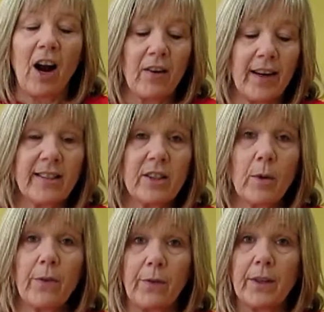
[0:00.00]
All right, so
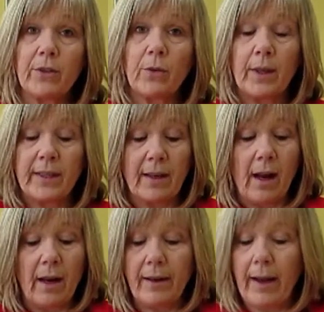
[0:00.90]
our front door is
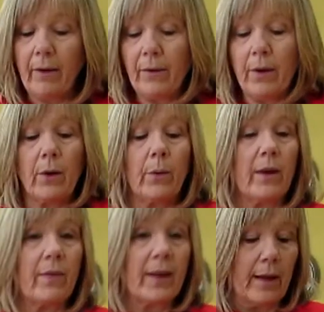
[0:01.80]
on now. We
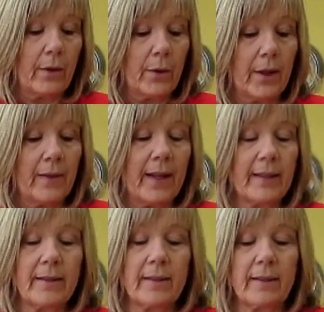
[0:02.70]
have a nail hole on
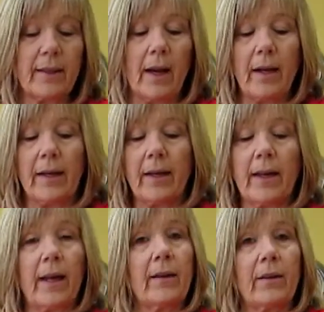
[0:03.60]
that side and a
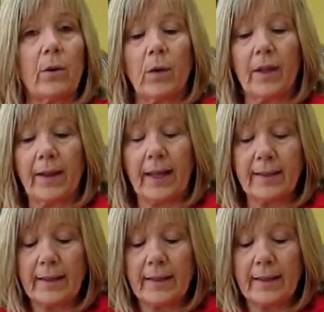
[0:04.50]
nail in the hole on that